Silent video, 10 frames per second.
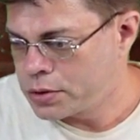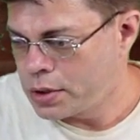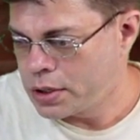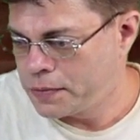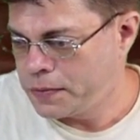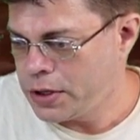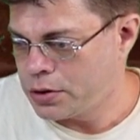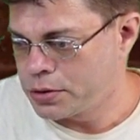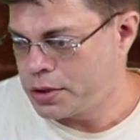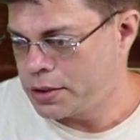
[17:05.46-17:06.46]
his feet
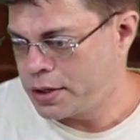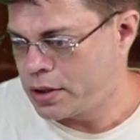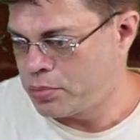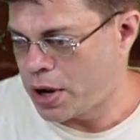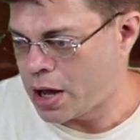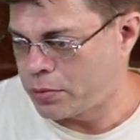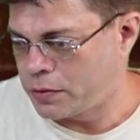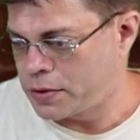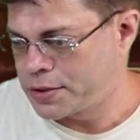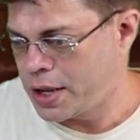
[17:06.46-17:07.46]
are just at the bottom of
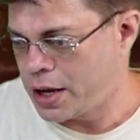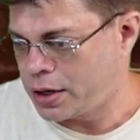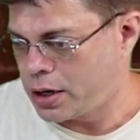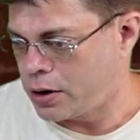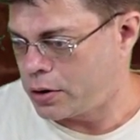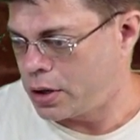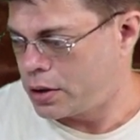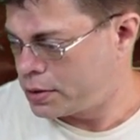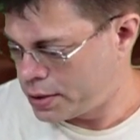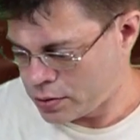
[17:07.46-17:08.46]
the scanning area.
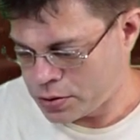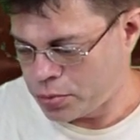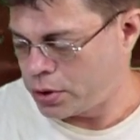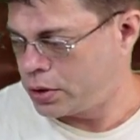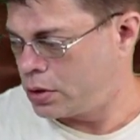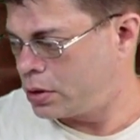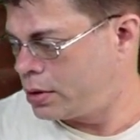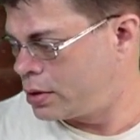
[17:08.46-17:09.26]
That sounds pretty good.